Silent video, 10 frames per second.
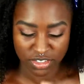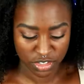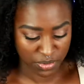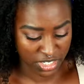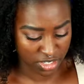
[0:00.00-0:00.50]

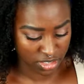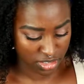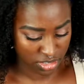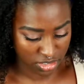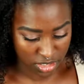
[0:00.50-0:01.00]
to be
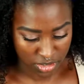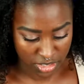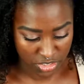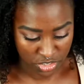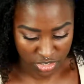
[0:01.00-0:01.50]
honest, so
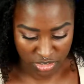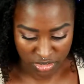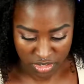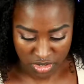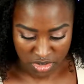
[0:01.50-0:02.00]
let's just